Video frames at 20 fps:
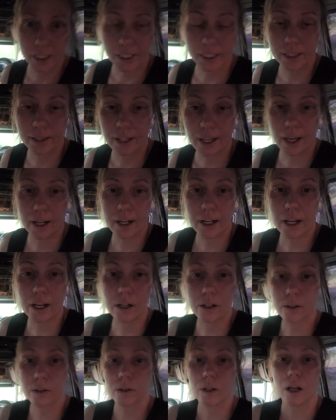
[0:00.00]
getting that
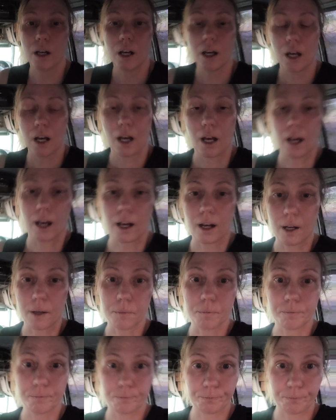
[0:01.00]
out.
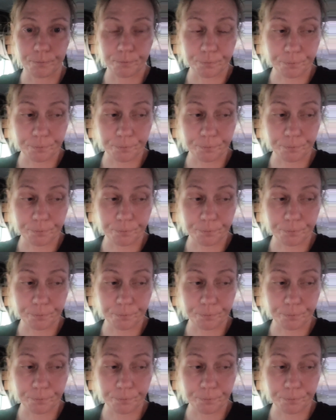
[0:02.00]
I'm